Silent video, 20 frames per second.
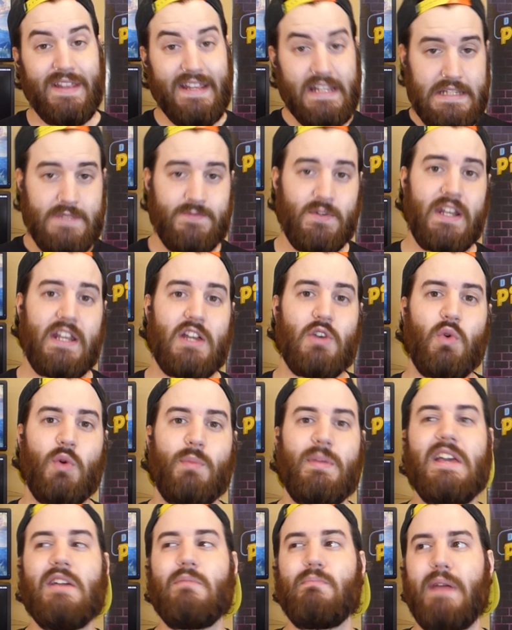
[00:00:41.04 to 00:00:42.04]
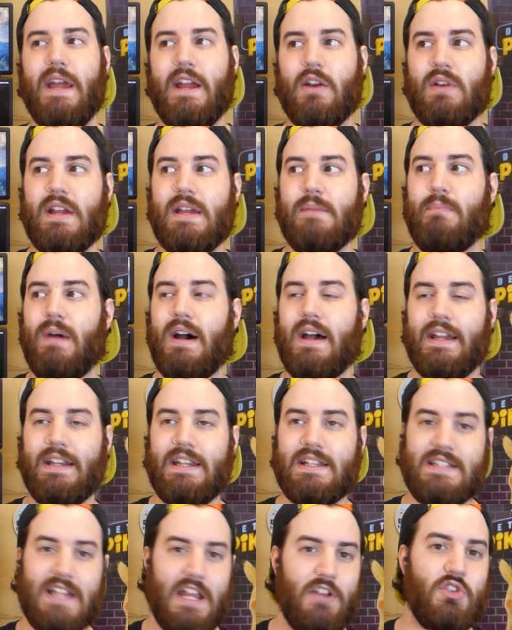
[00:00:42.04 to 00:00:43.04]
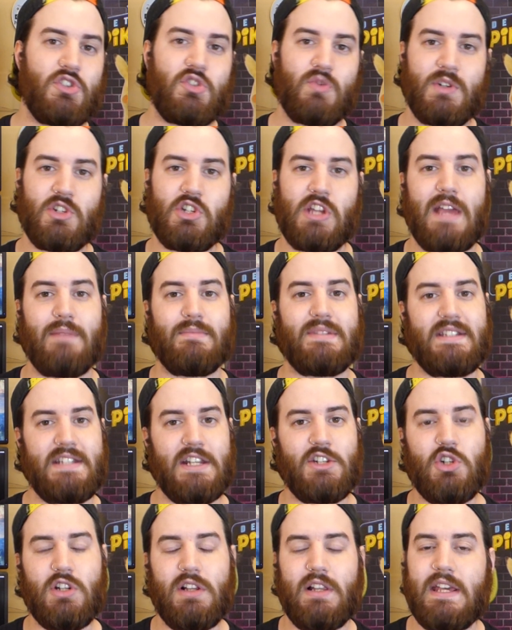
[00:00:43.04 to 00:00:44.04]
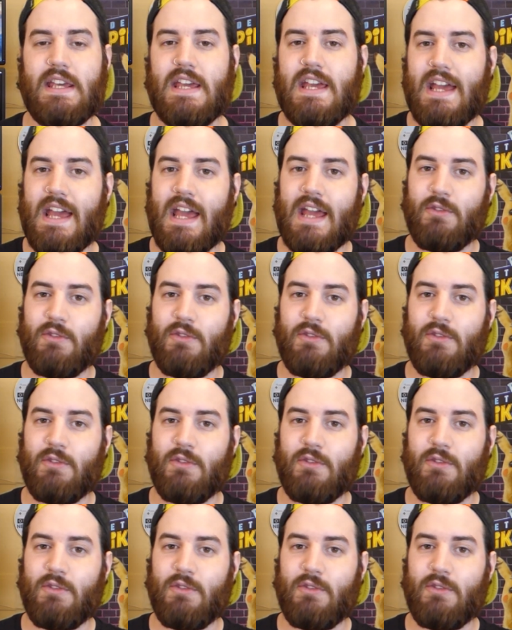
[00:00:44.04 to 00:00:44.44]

in this video, we'll be comparing buying Nintendo Switch games digitally